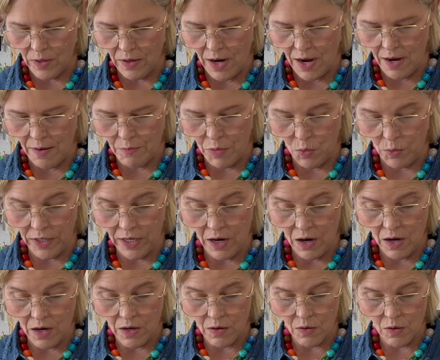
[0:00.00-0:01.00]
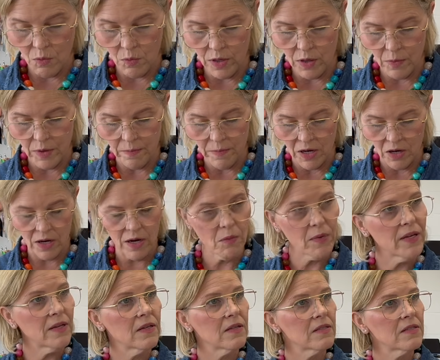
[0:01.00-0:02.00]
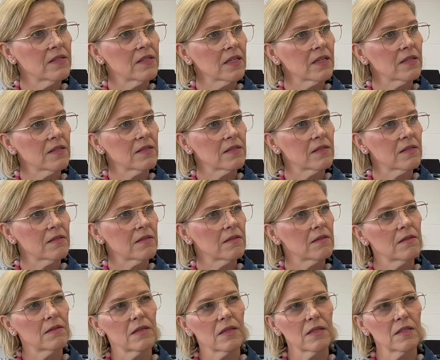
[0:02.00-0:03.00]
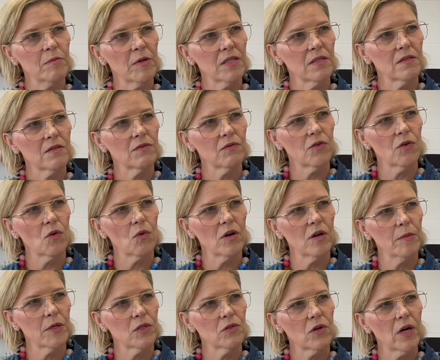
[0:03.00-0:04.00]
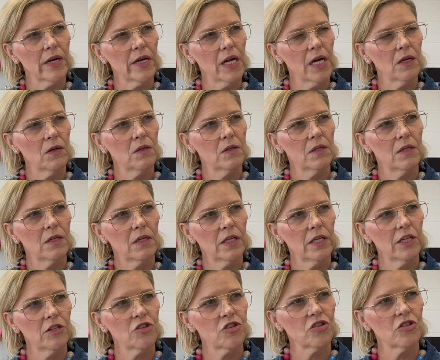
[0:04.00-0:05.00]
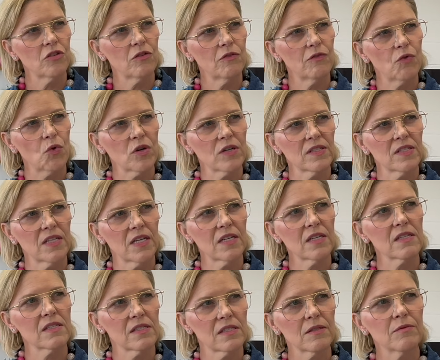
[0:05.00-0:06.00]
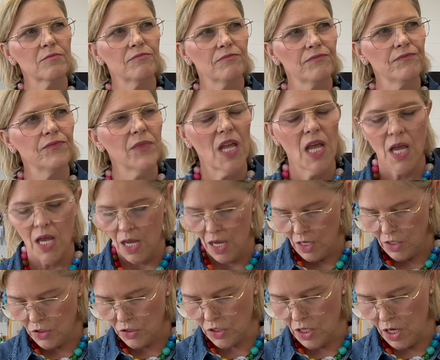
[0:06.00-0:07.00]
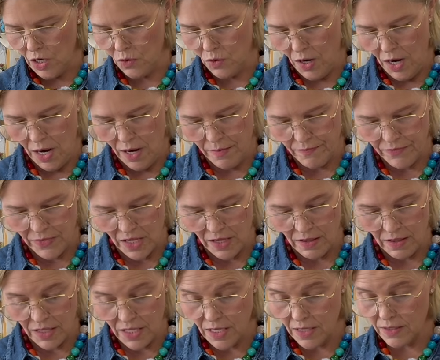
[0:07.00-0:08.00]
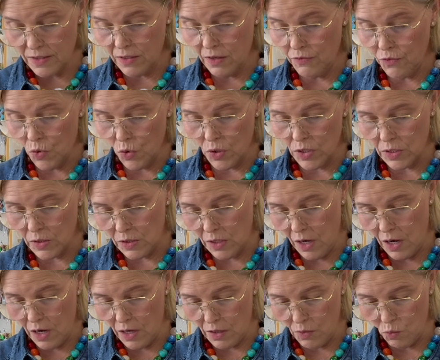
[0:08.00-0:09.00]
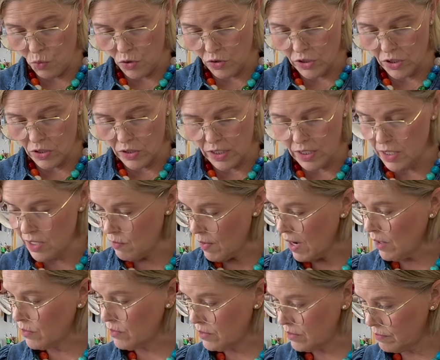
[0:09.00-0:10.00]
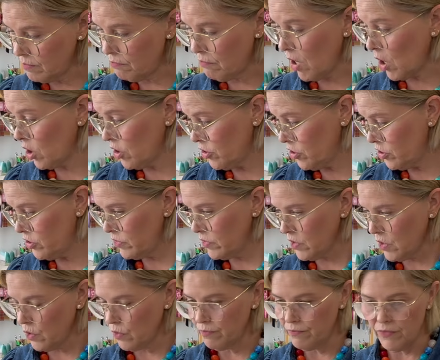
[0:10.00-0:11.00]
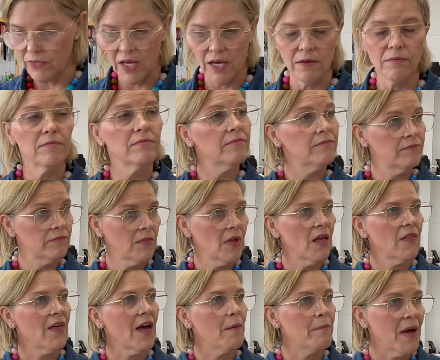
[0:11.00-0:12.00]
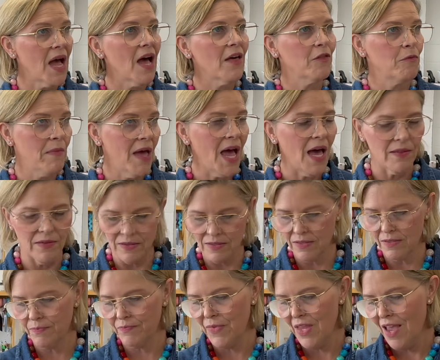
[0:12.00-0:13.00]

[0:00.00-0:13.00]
But we are. What are we, Mary? Are we six months for ornaments right now? Ish, 4 to 6. So these, of course, were turned in around March. So that maths.